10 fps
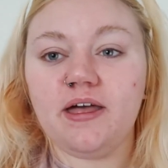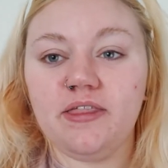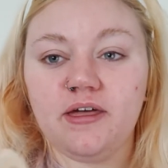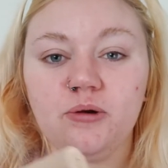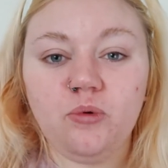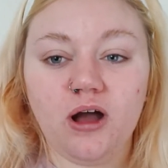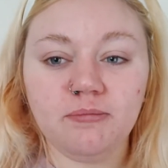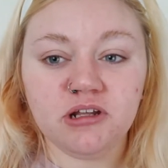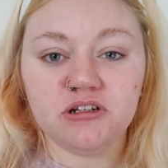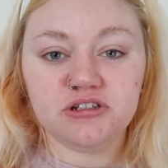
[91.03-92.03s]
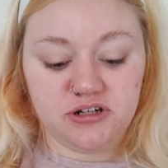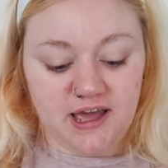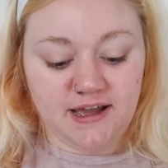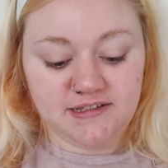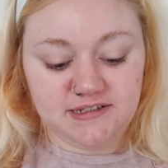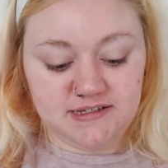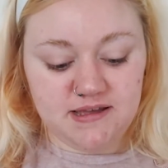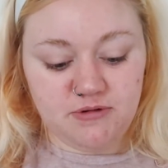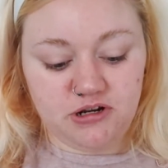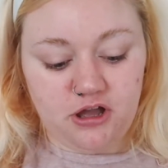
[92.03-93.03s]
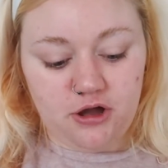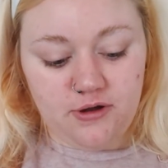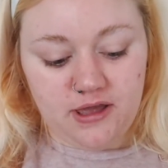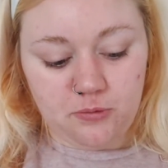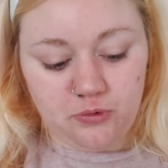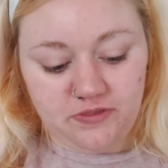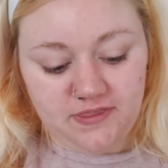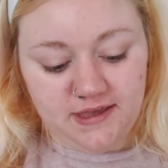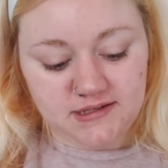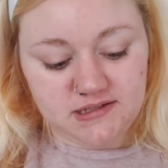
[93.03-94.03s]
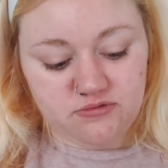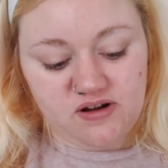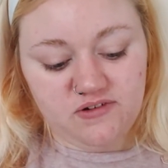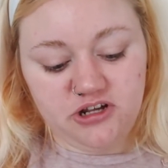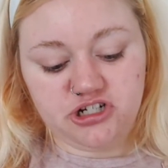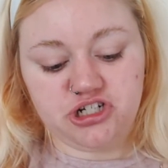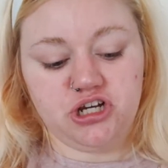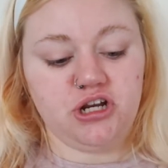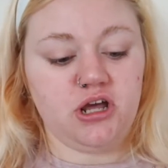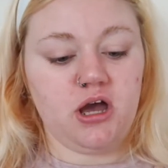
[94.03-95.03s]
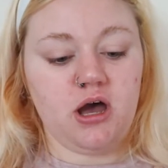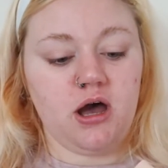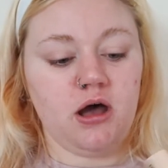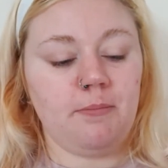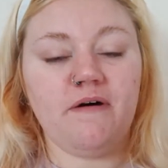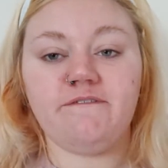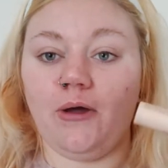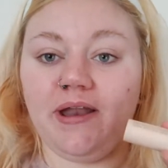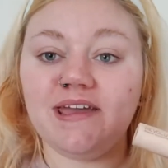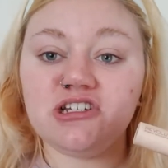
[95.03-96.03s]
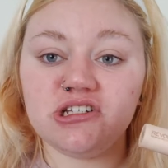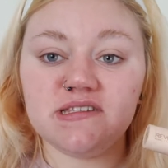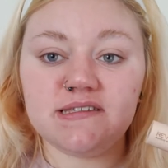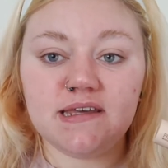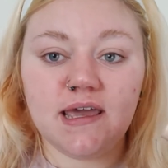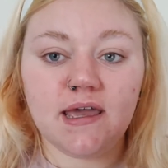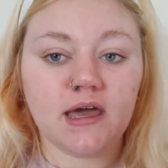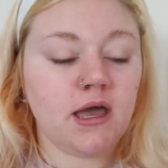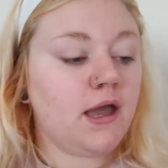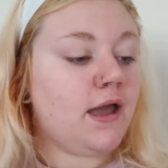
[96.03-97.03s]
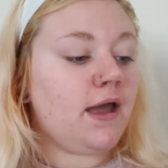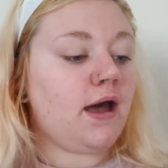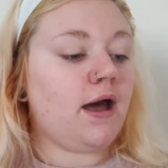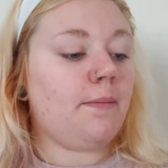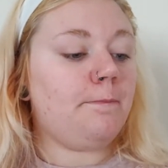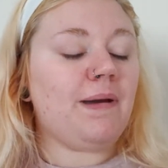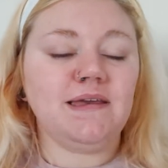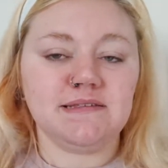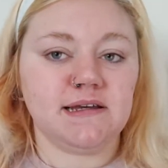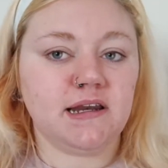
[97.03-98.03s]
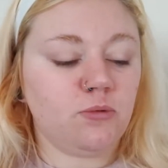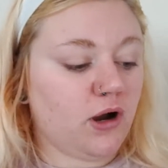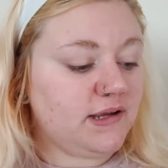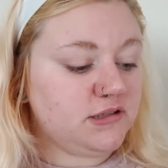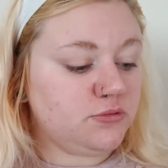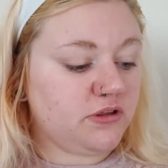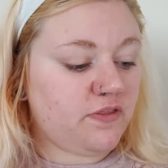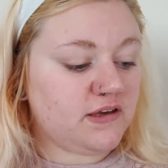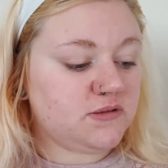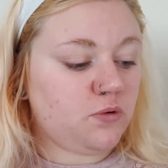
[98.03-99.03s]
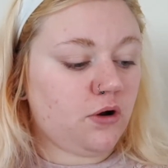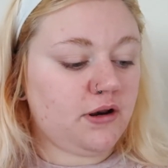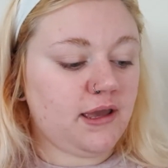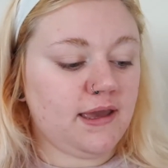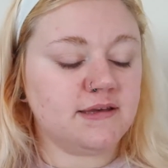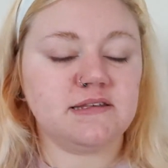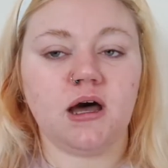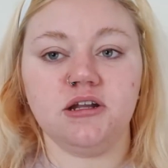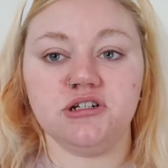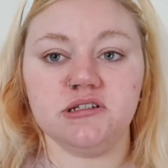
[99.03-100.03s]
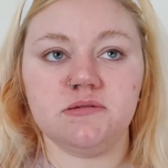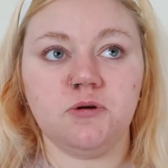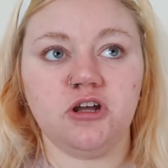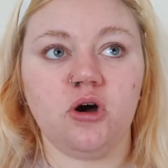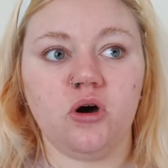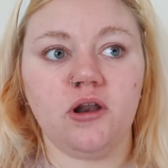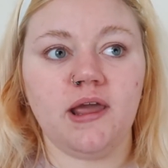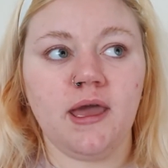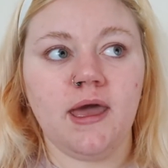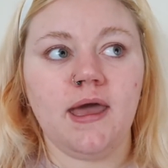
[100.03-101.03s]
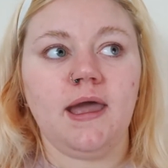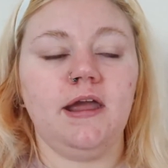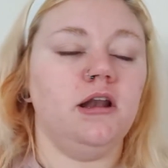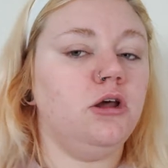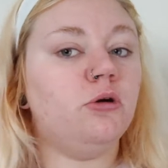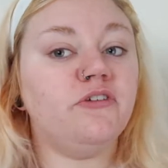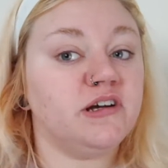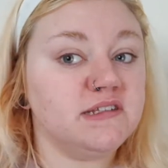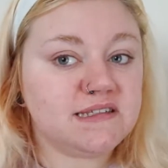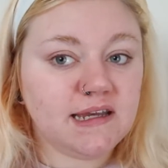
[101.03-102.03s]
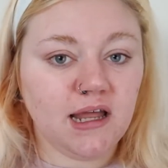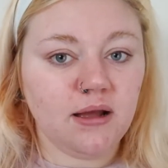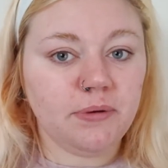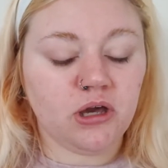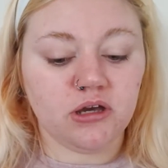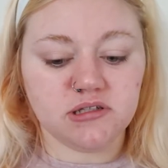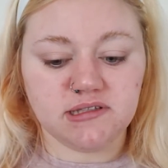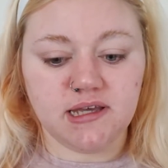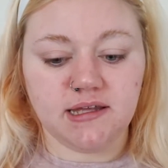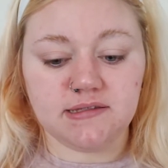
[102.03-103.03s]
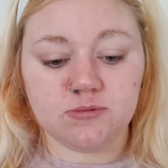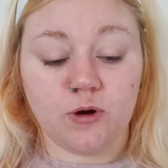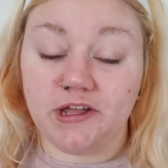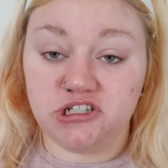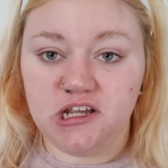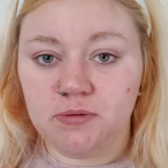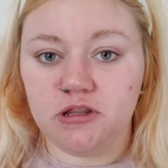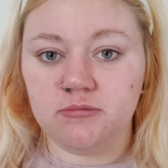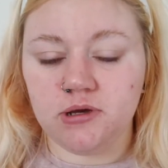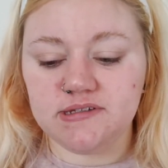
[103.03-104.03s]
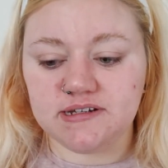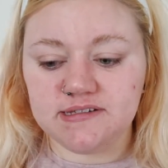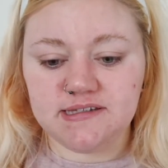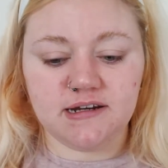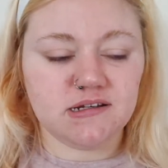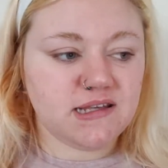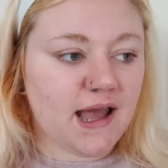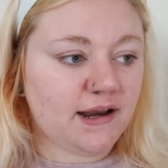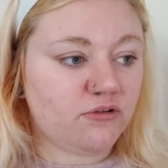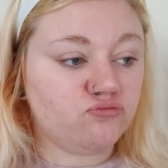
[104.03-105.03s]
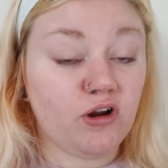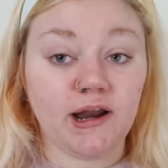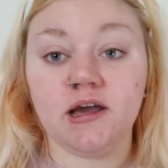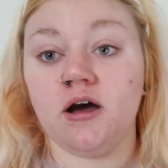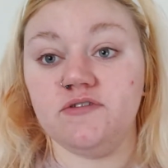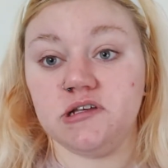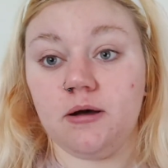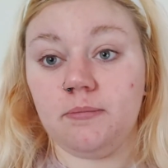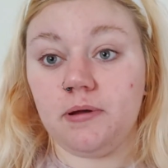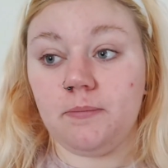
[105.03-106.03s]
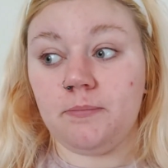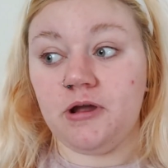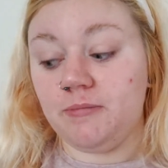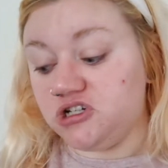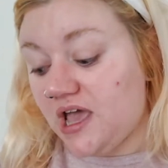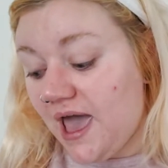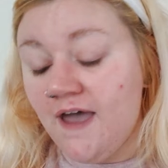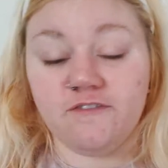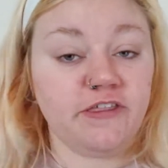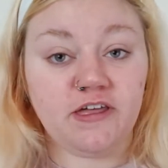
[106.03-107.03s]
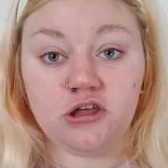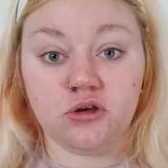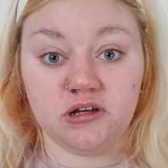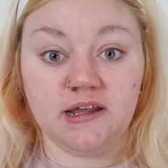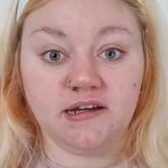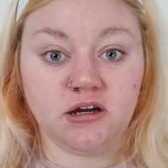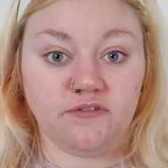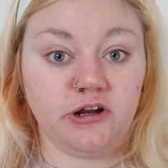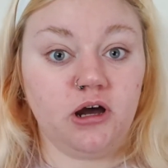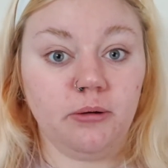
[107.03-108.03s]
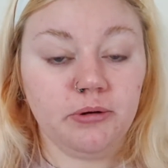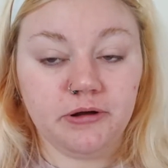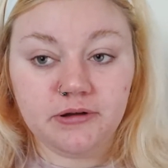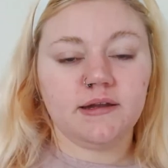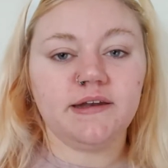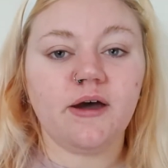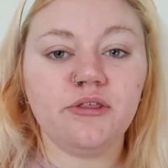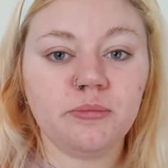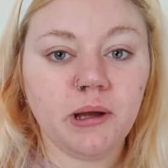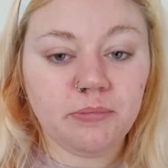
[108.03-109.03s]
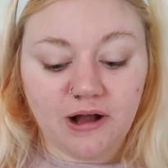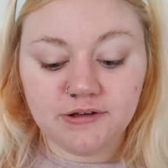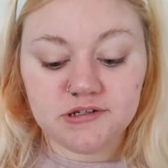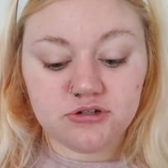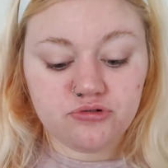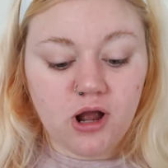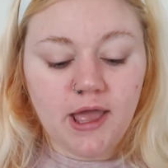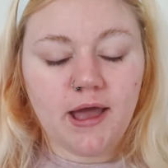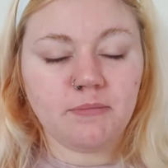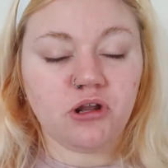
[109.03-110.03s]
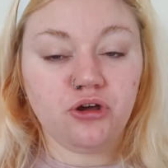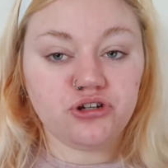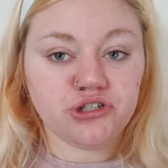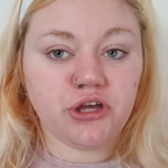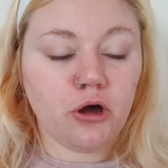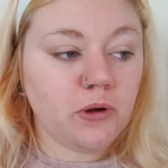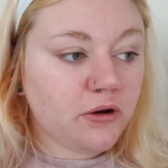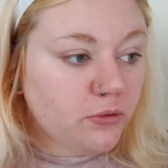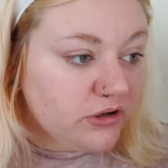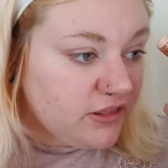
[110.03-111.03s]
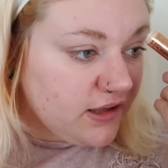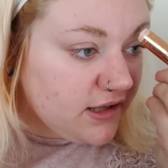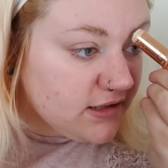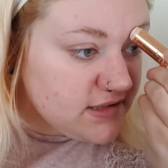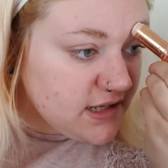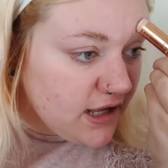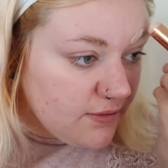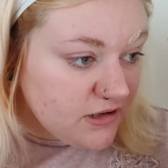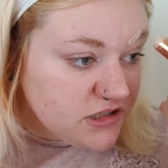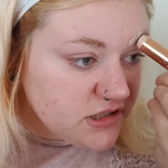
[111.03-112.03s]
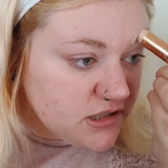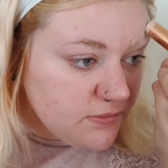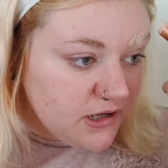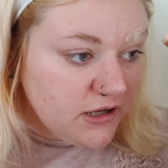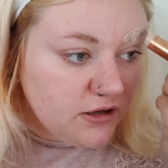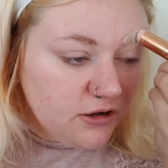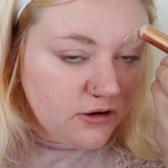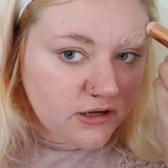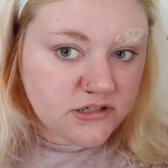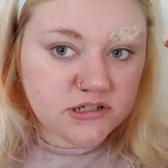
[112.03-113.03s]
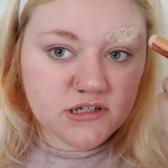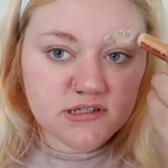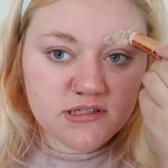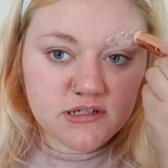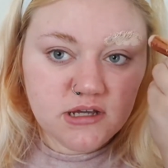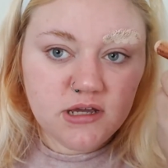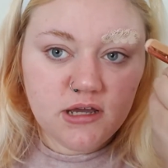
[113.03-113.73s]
And then what I'm gonna do next is I'm gonna go in with this Revolution foundation stick. Basically what I do with this one is I just put it on in lieu of a concealer because it's way cheaper than most concealers and it really covers up pretty much everything you could need covered up. Now that my brows are dry, I'm gonna just go in with the concealer I mentioned a minute ago and just